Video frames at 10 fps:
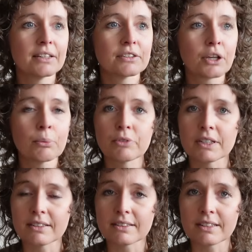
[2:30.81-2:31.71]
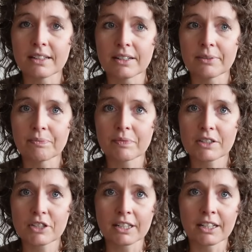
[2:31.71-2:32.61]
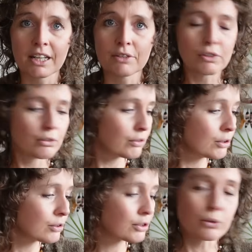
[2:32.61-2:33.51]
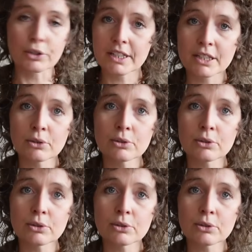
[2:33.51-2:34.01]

some with Scandinavian roots, Nordic